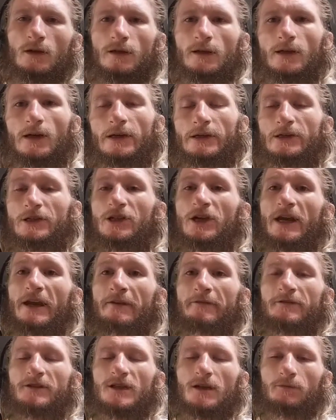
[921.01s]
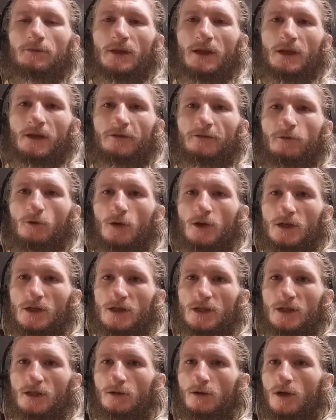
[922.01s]
achieve something you've worked
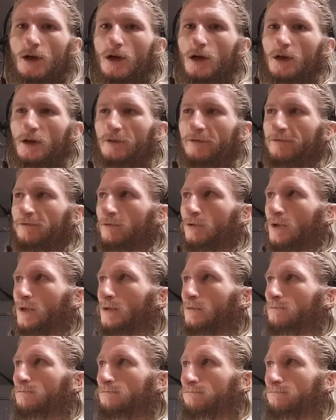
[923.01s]
so hard for,